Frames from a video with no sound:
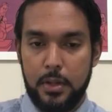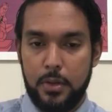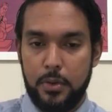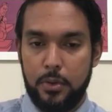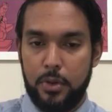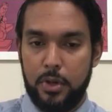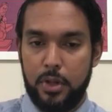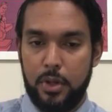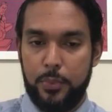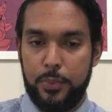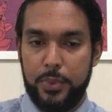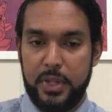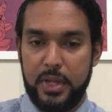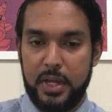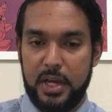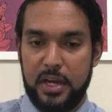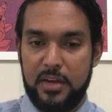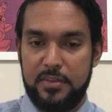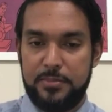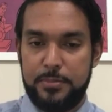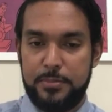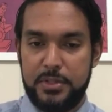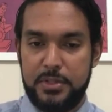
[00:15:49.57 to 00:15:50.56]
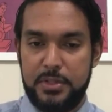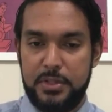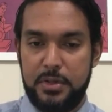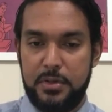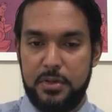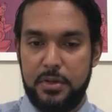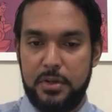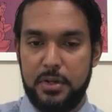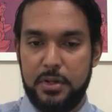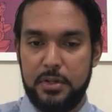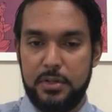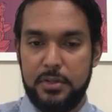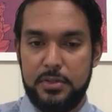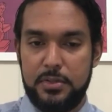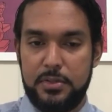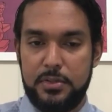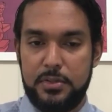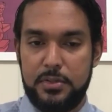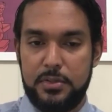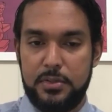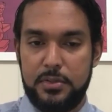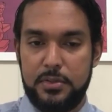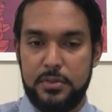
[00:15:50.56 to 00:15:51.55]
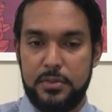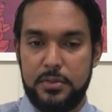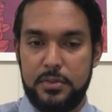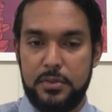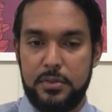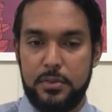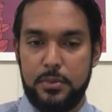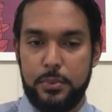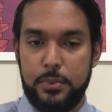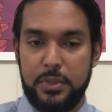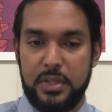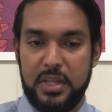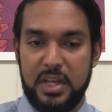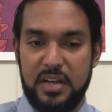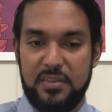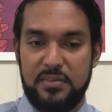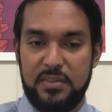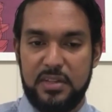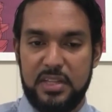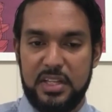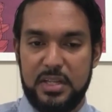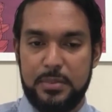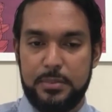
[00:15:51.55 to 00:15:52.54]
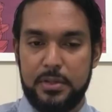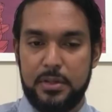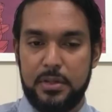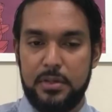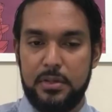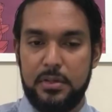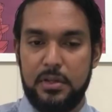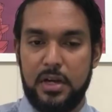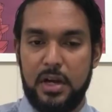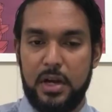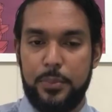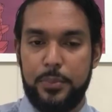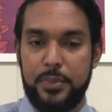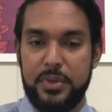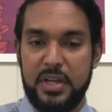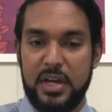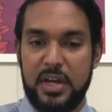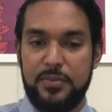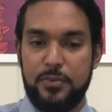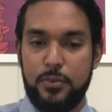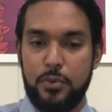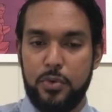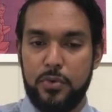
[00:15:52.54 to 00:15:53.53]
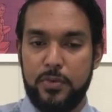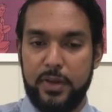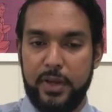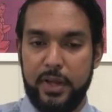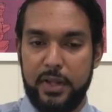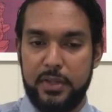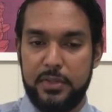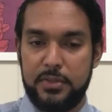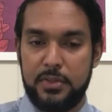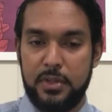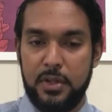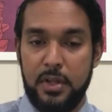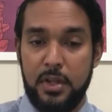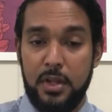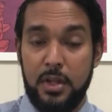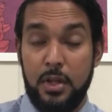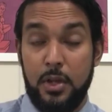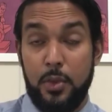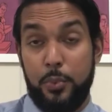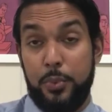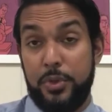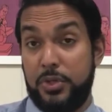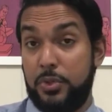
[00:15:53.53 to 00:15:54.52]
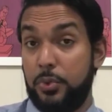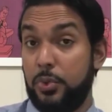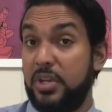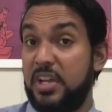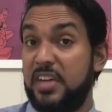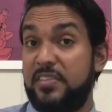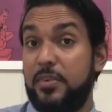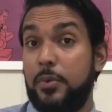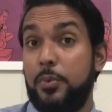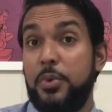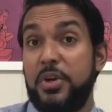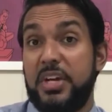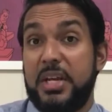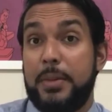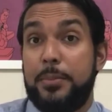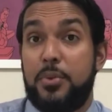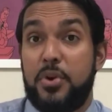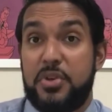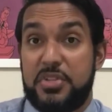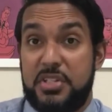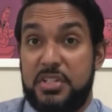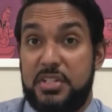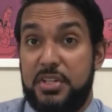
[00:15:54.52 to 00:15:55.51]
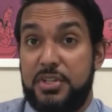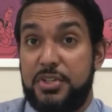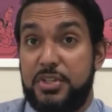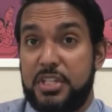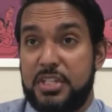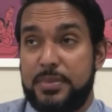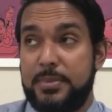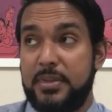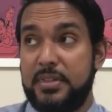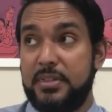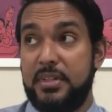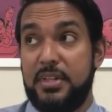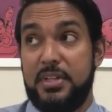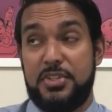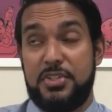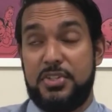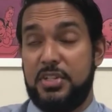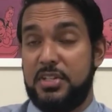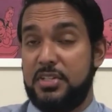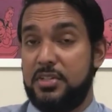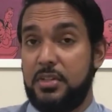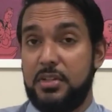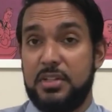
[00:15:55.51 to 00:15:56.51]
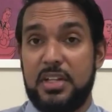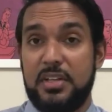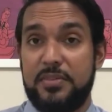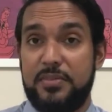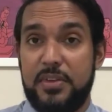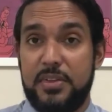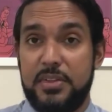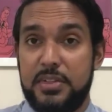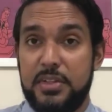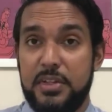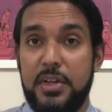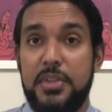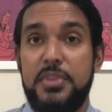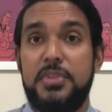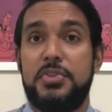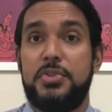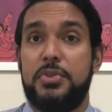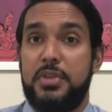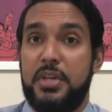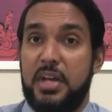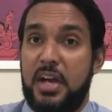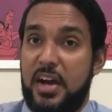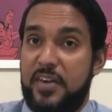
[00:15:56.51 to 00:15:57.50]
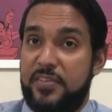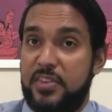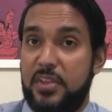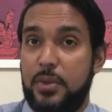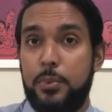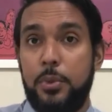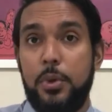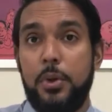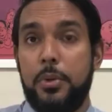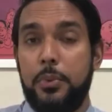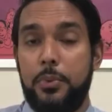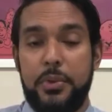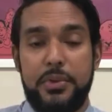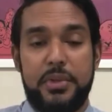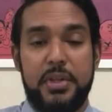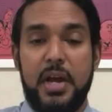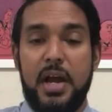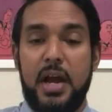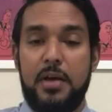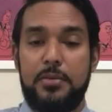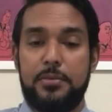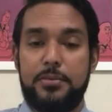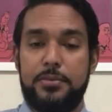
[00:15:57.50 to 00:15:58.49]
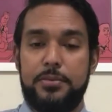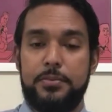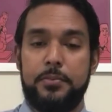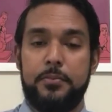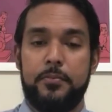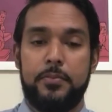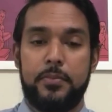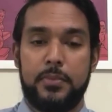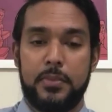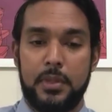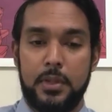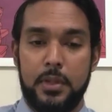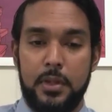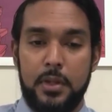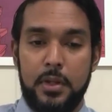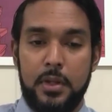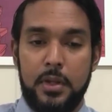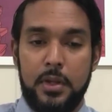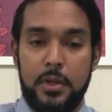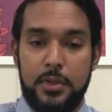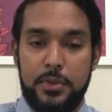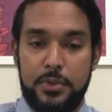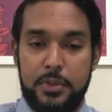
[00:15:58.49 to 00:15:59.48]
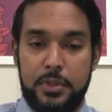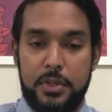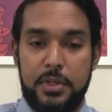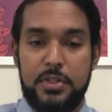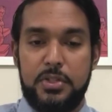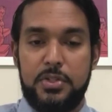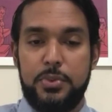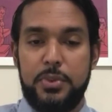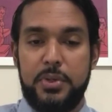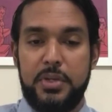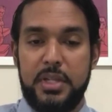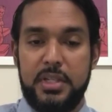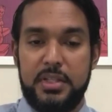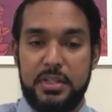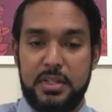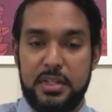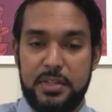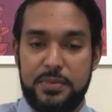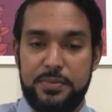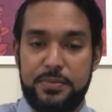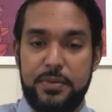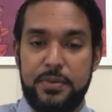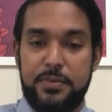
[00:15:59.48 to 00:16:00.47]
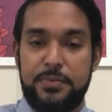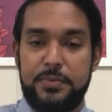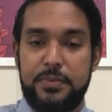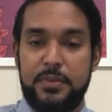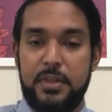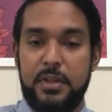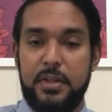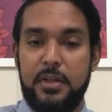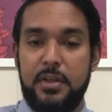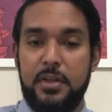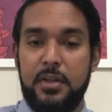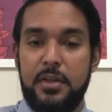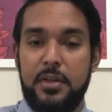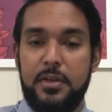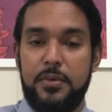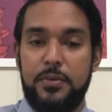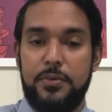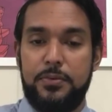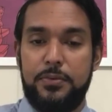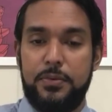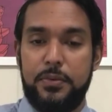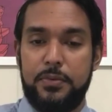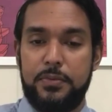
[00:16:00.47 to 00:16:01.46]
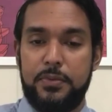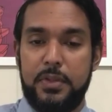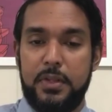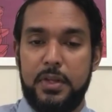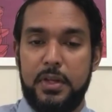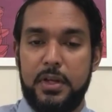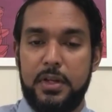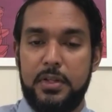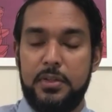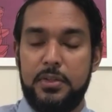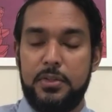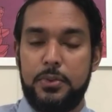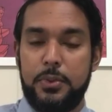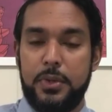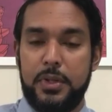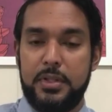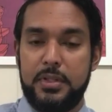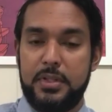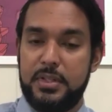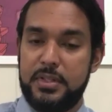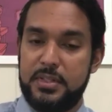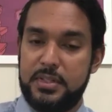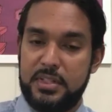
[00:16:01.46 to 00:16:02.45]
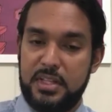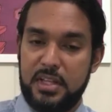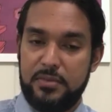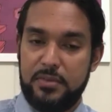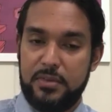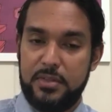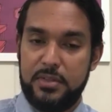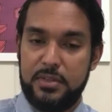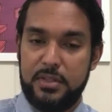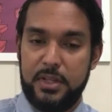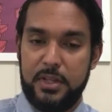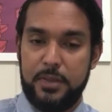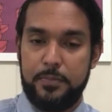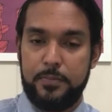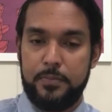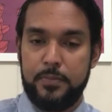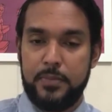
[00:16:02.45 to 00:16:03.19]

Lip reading: Well, we have materials, we have labor, and we have overheads. We don't have a work in process adjustment, it's just not given to us, so you have to work with what you have. 32 and 18 is 50, 50 and 20 is 70.